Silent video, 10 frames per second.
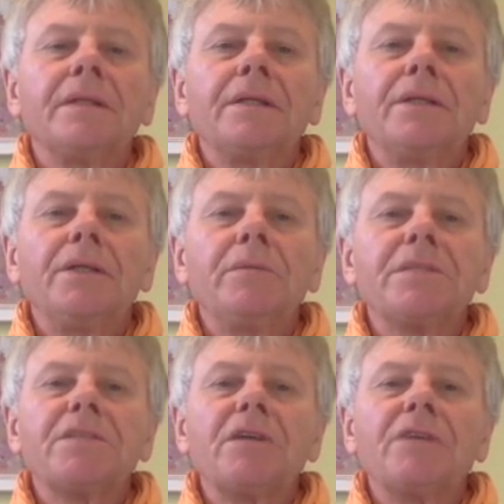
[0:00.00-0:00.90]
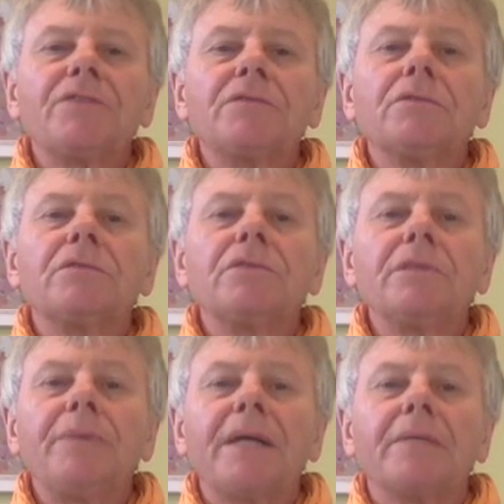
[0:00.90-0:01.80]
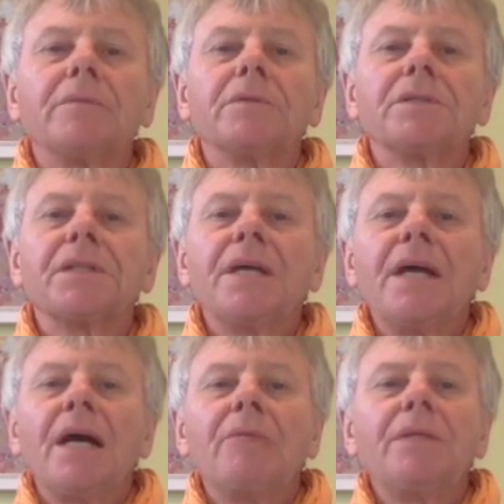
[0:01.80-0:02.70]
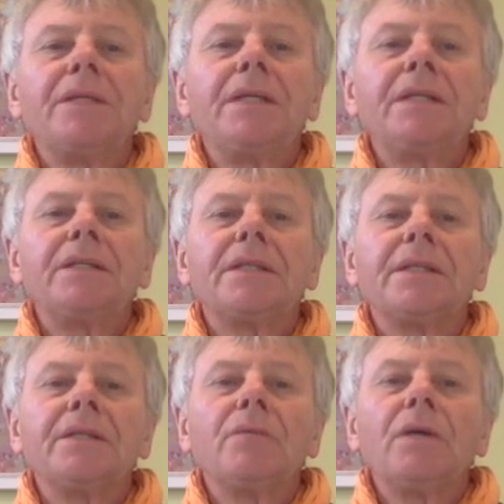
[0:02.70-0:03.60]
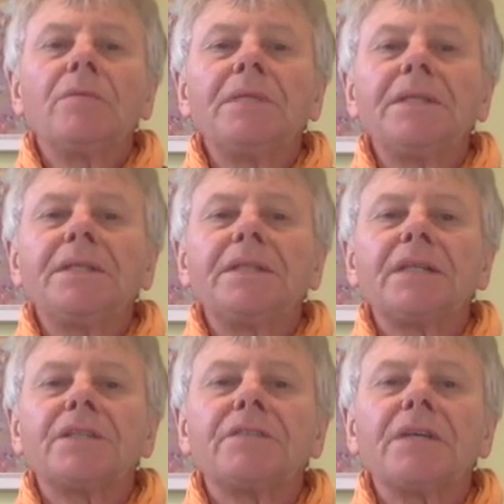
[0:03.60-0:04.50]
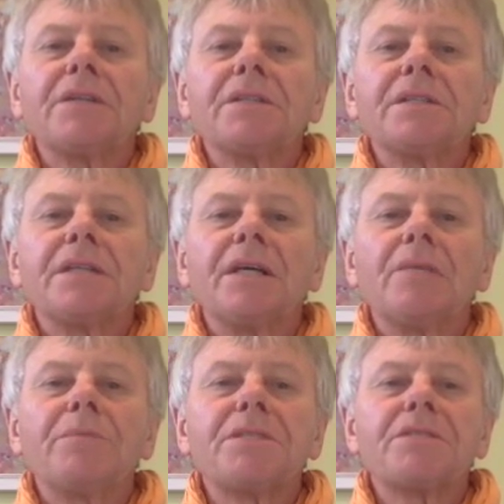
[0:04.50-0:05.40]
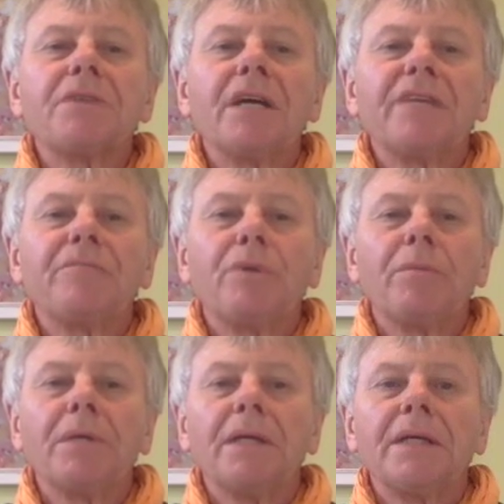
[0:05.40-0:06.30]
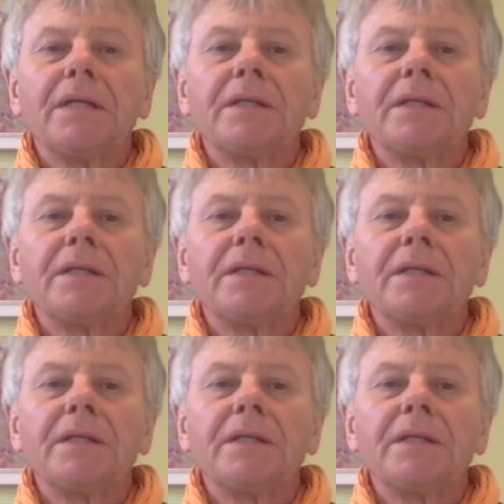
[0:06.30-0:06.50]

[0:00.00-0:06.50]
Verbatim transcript: Humans are after all group animals and we need the well-meaning touch of others to help us thrive properly.